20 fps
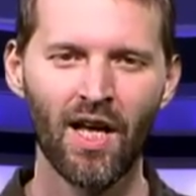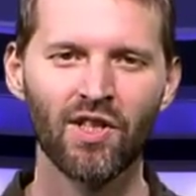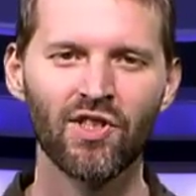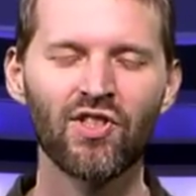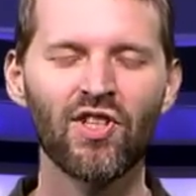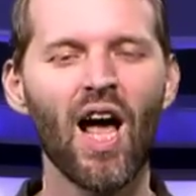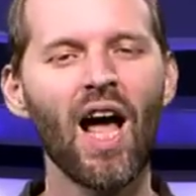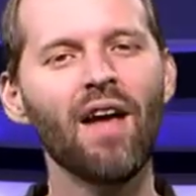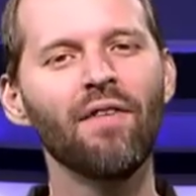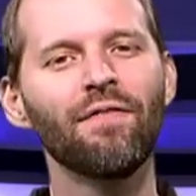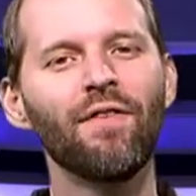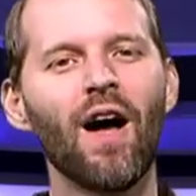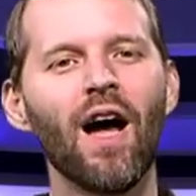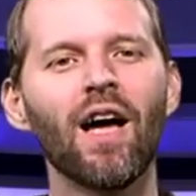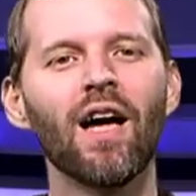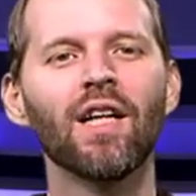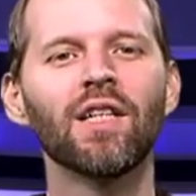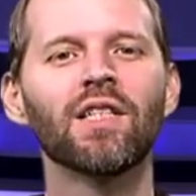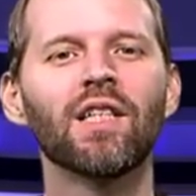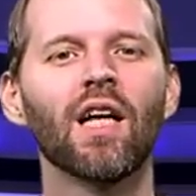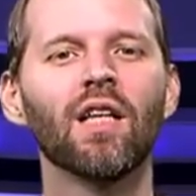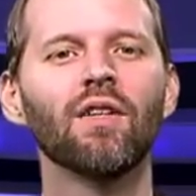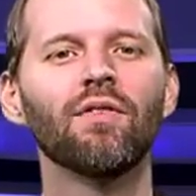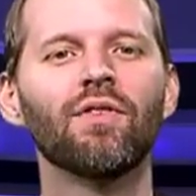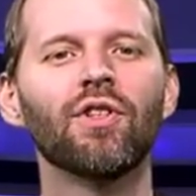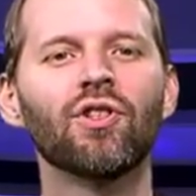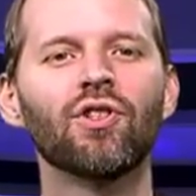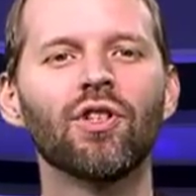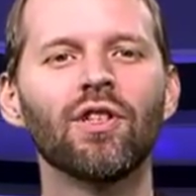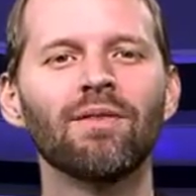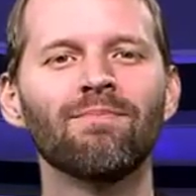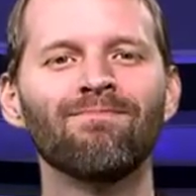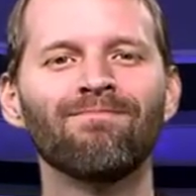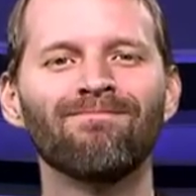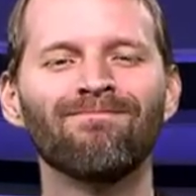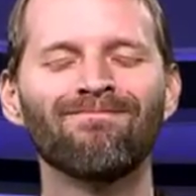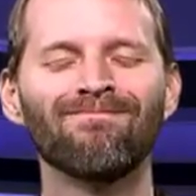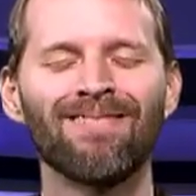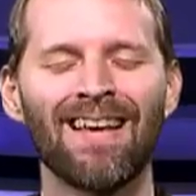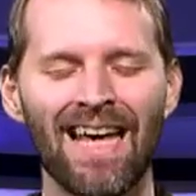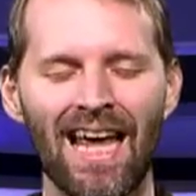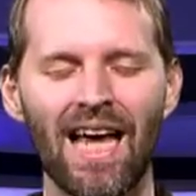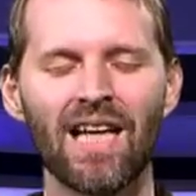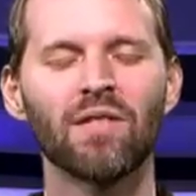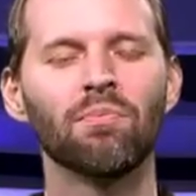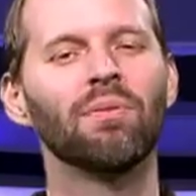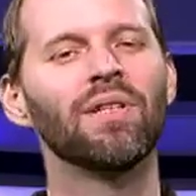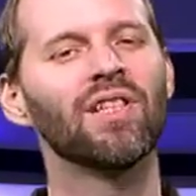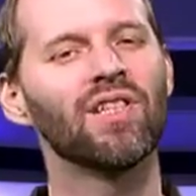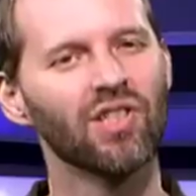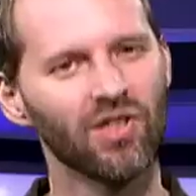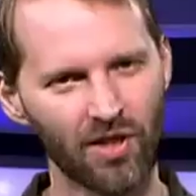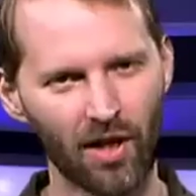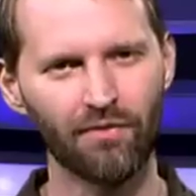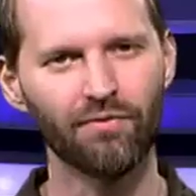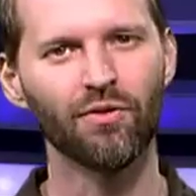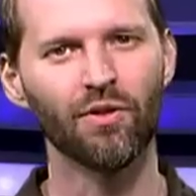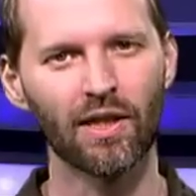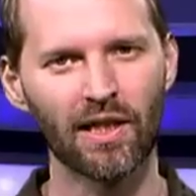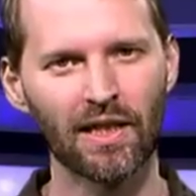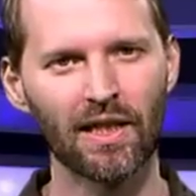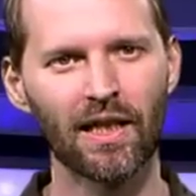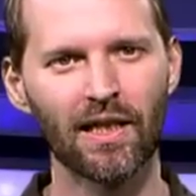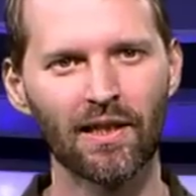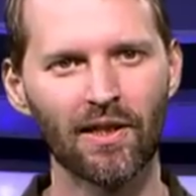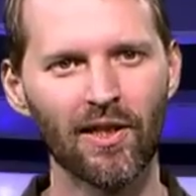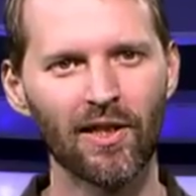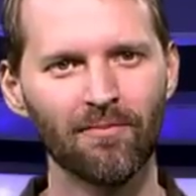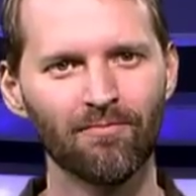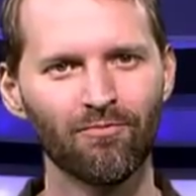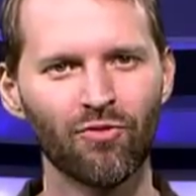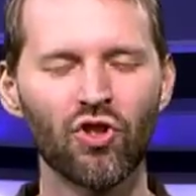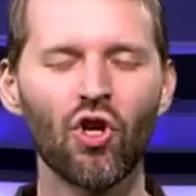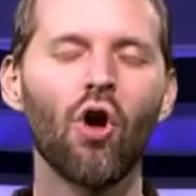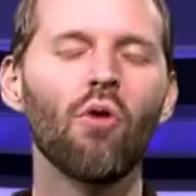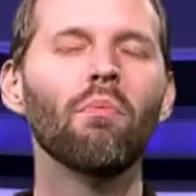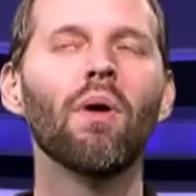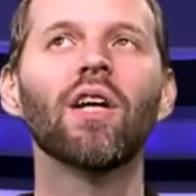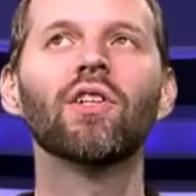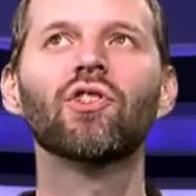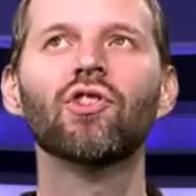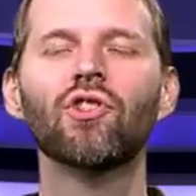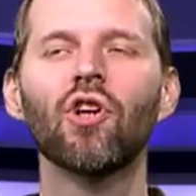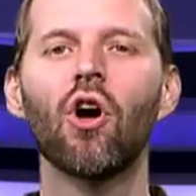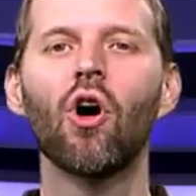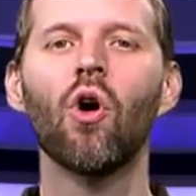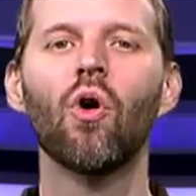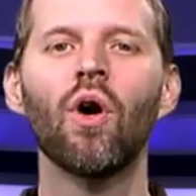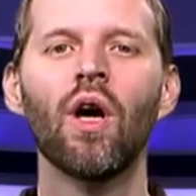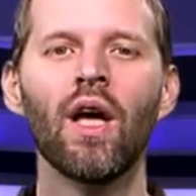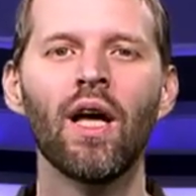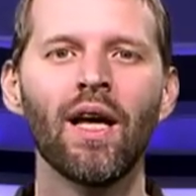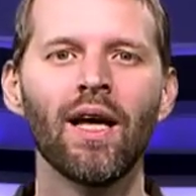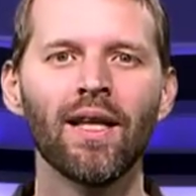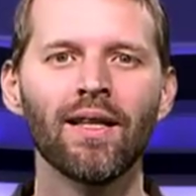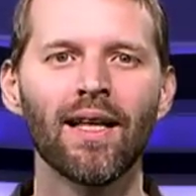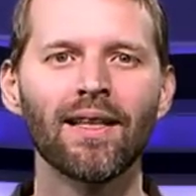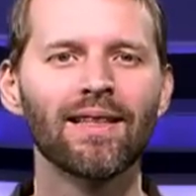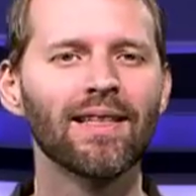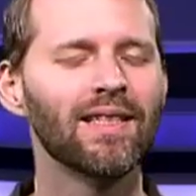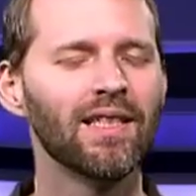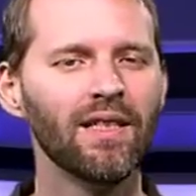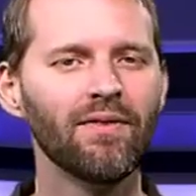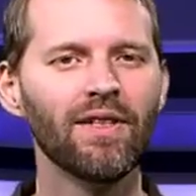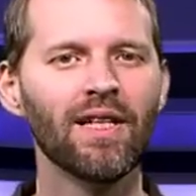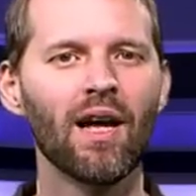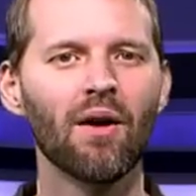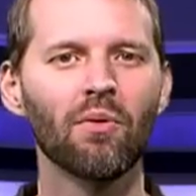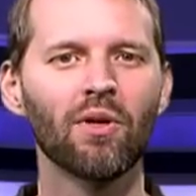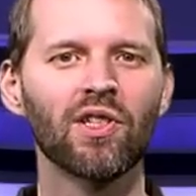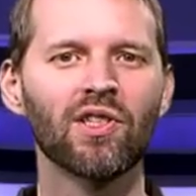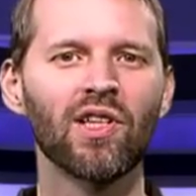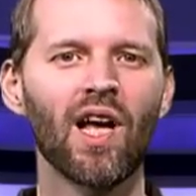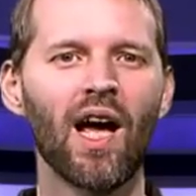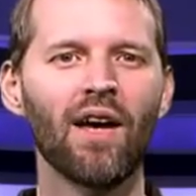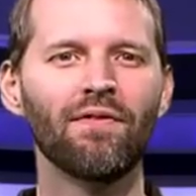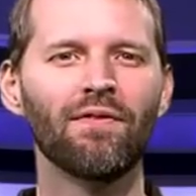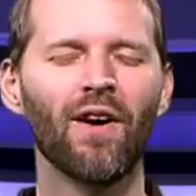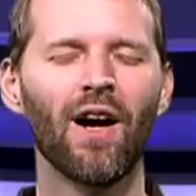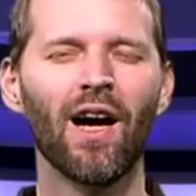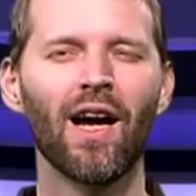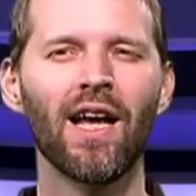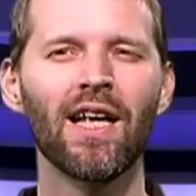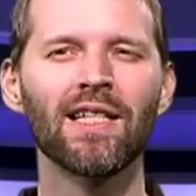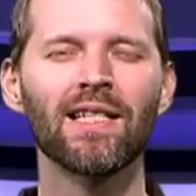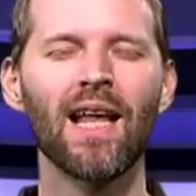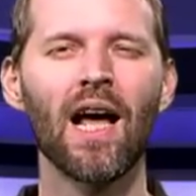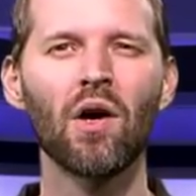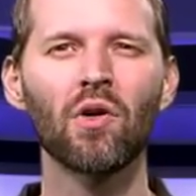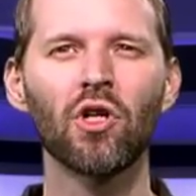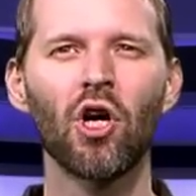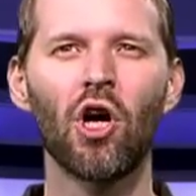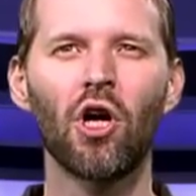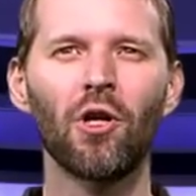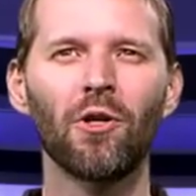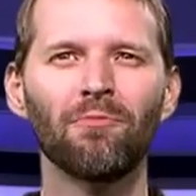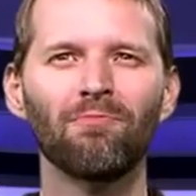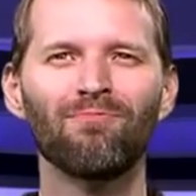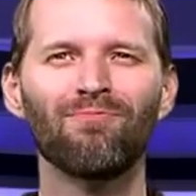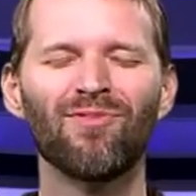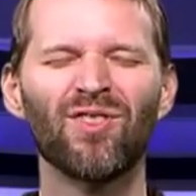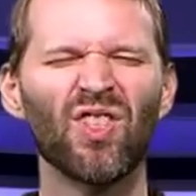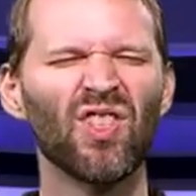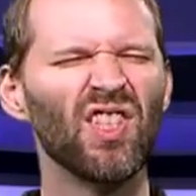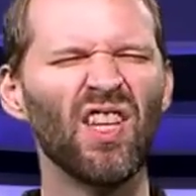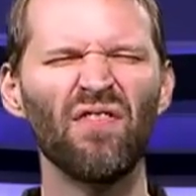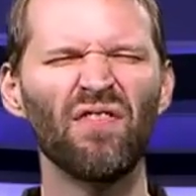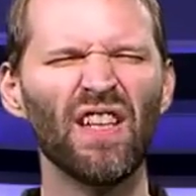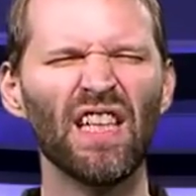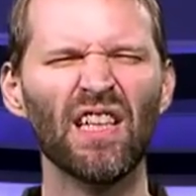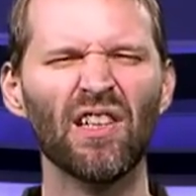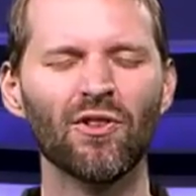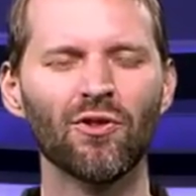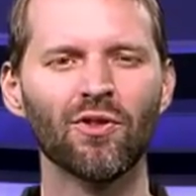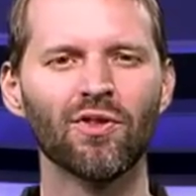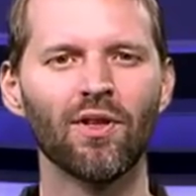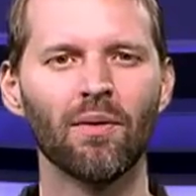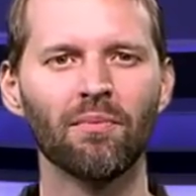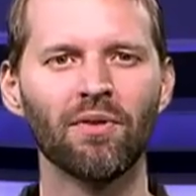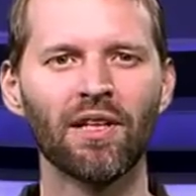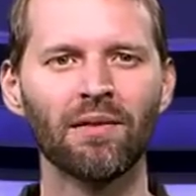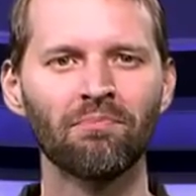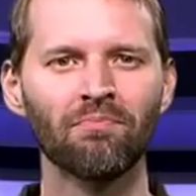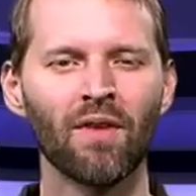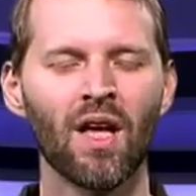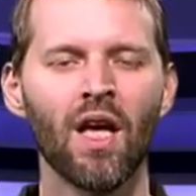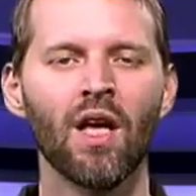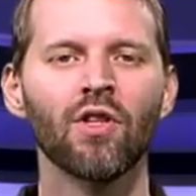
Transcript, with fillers: Sci fi on television has been suffering lately, so much so that the TV network Sci Fi is now called Syfy or something.